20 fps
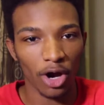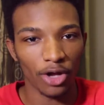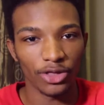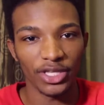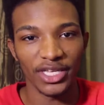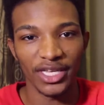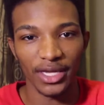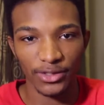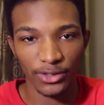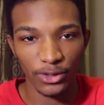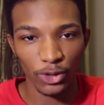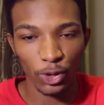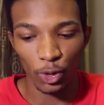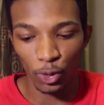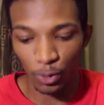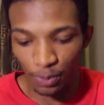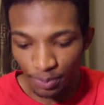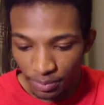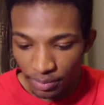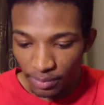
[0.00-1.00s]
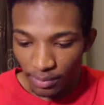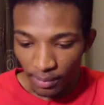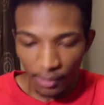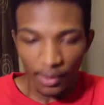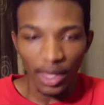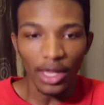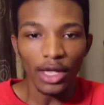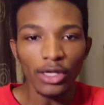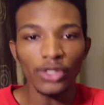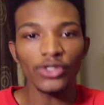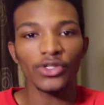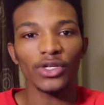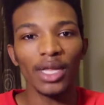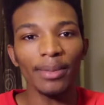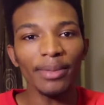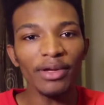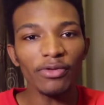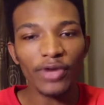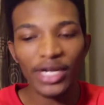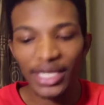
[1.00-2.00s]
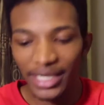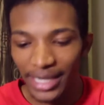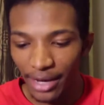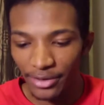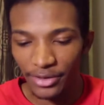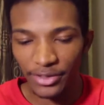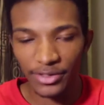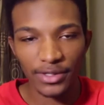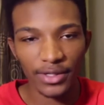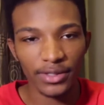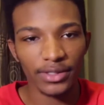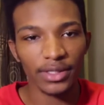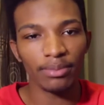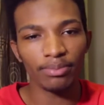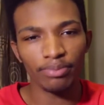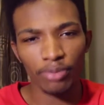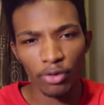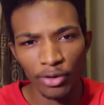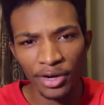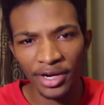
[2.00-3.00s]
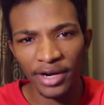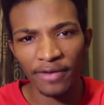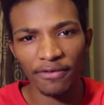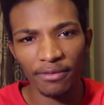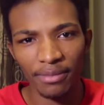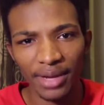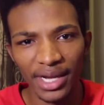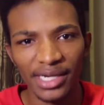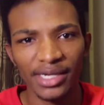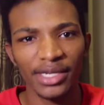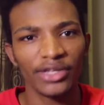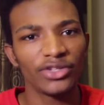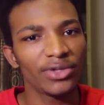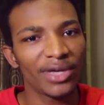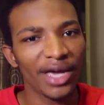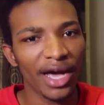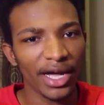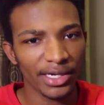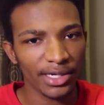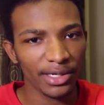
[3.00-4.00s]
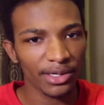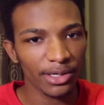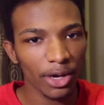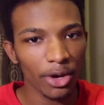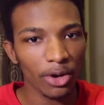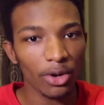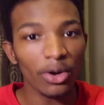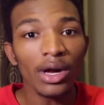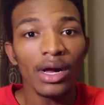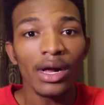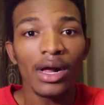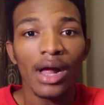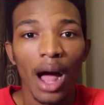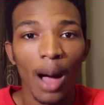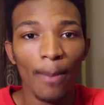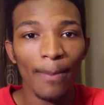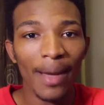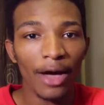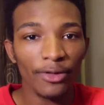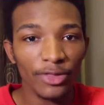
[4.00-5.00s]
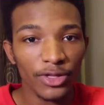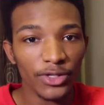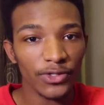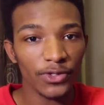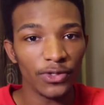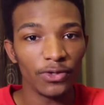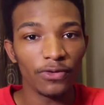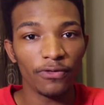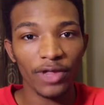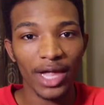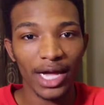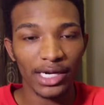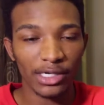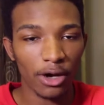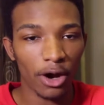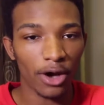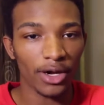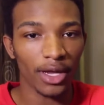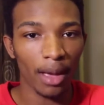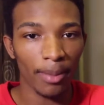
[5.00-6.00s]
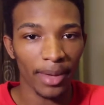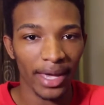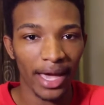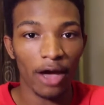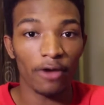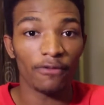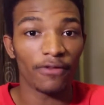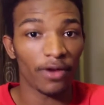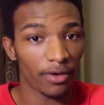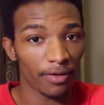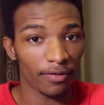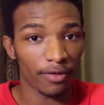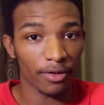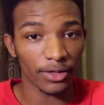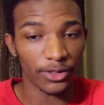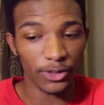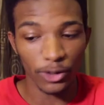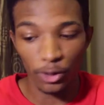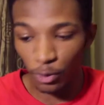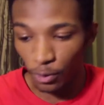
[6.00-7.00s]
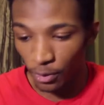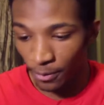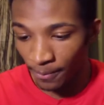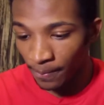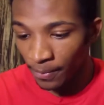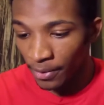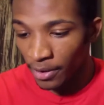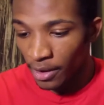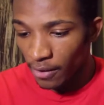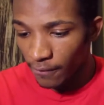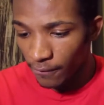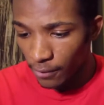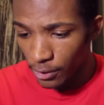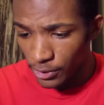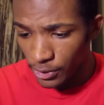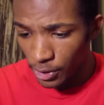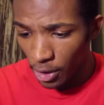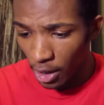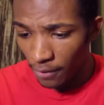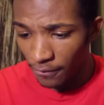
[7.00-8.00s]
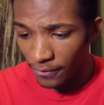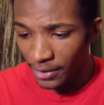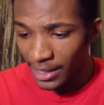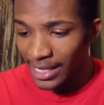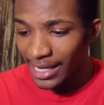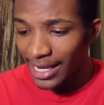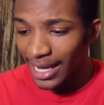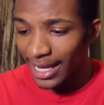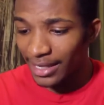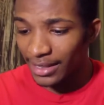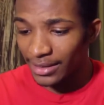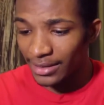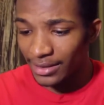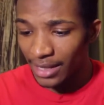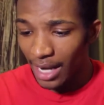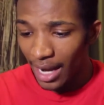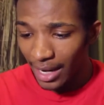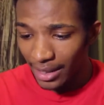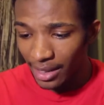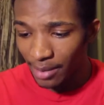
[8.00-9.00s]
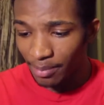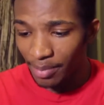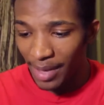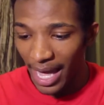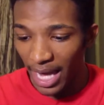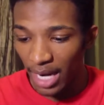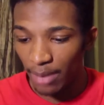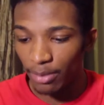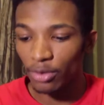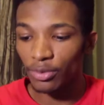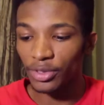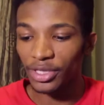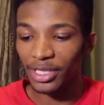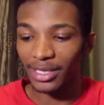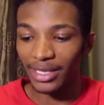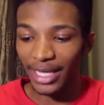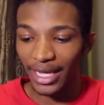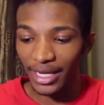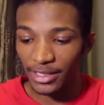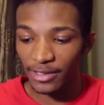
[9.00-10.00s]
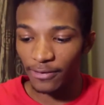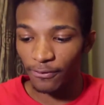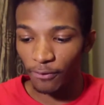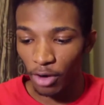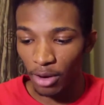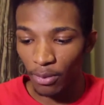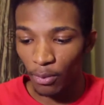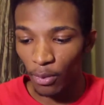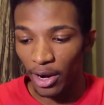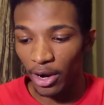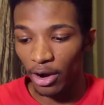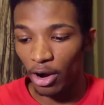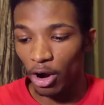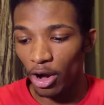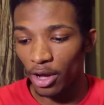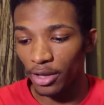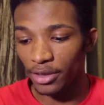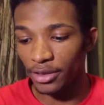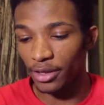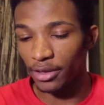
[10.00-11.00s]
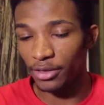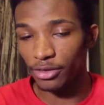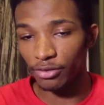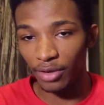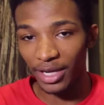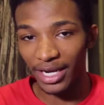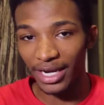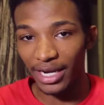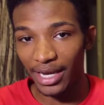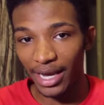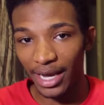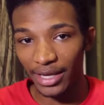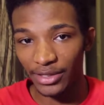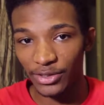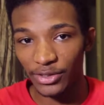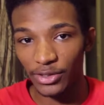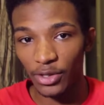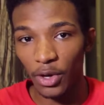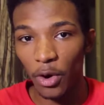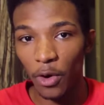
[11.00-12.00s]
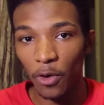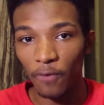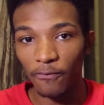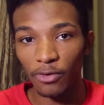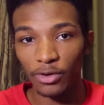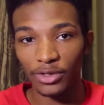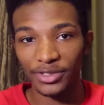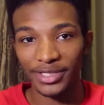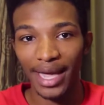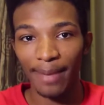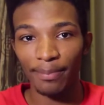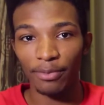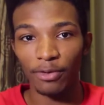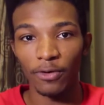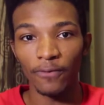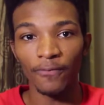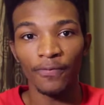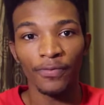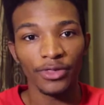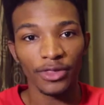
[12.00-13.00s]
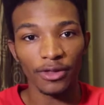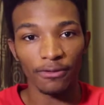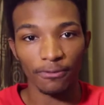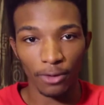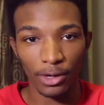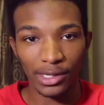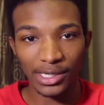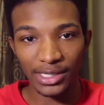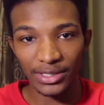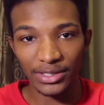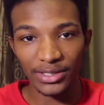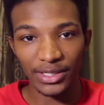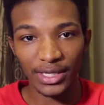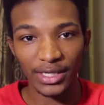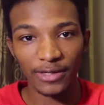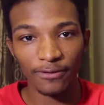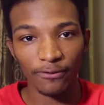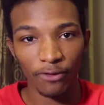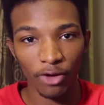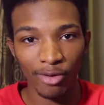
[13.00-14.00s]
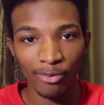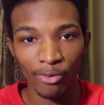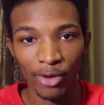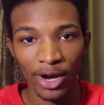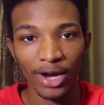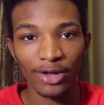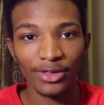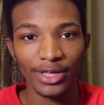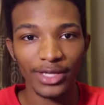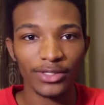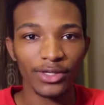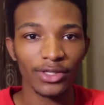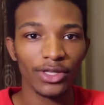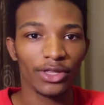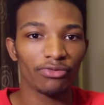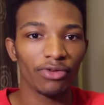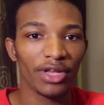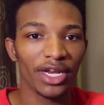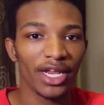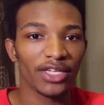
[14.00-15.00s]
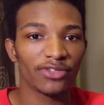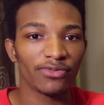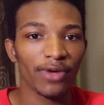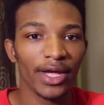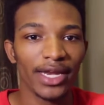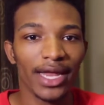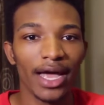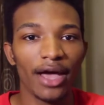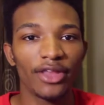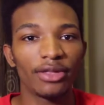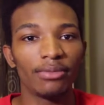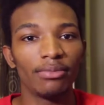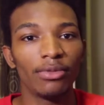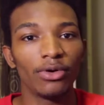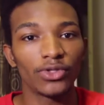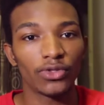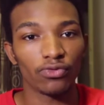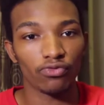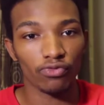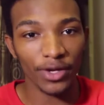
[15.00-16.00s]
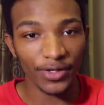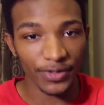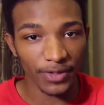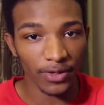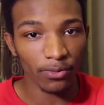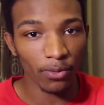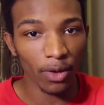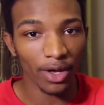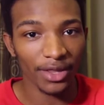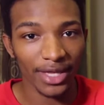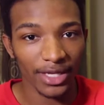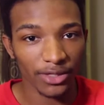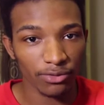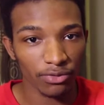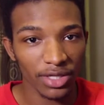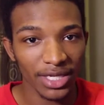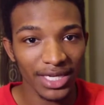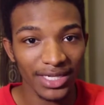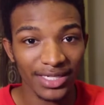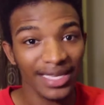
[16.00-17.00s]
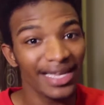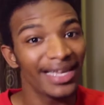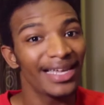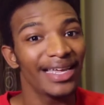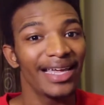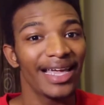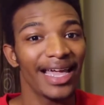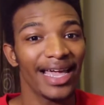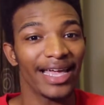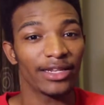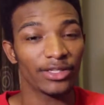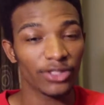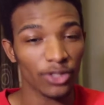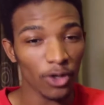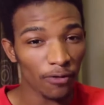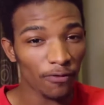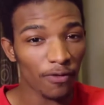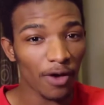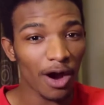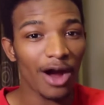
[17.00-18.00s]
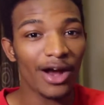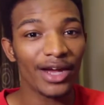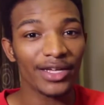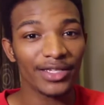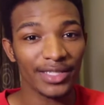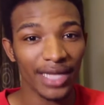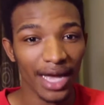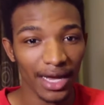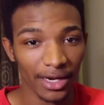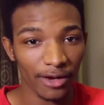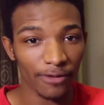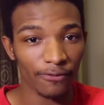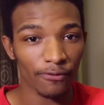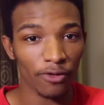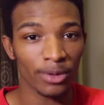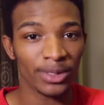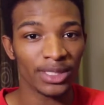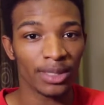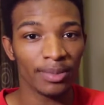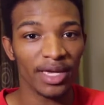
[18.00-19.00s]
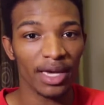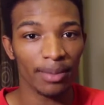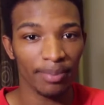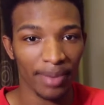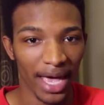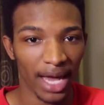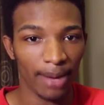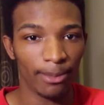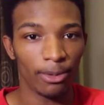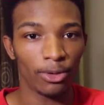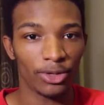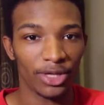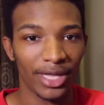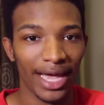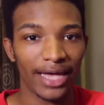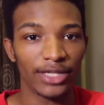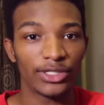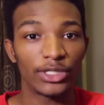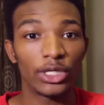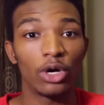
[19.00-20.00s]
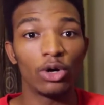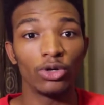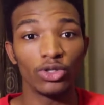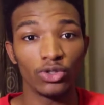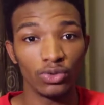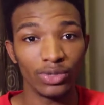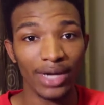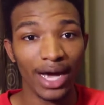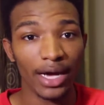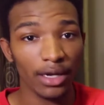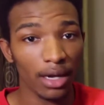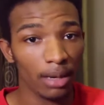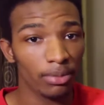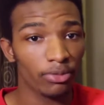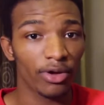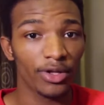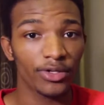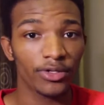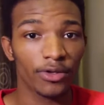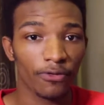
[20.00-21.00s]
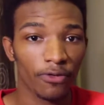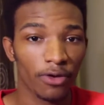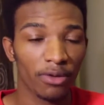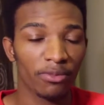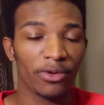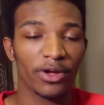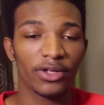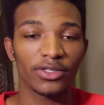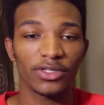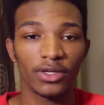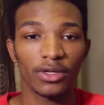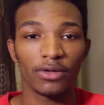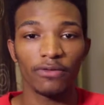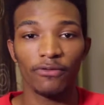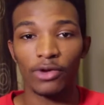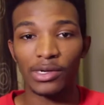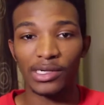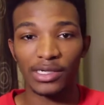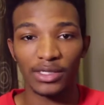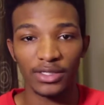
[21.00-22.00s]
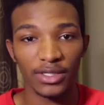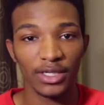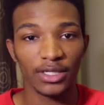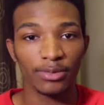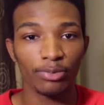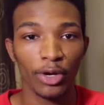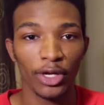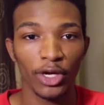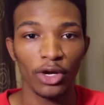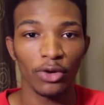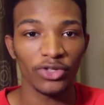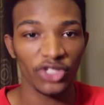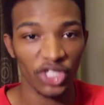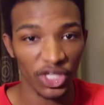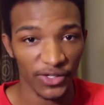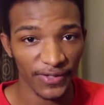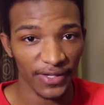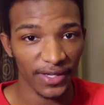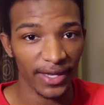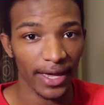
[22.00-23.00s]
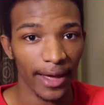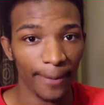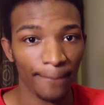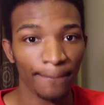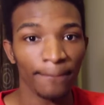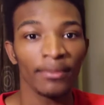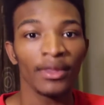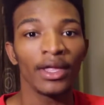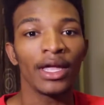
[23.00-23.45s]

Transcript: Card DS2. So let me read down this list of important information that you guys should know about this new flashcard coming out very, very soon. First off, it is not compatible with the latest firmware on the 3DS. So for example, the version 6 firmware that's on the 3DS right now, the most recent one that's released, it so far is not confirmed to be compatible with that. So do not upgrade your firmware to version 6.0 just yet.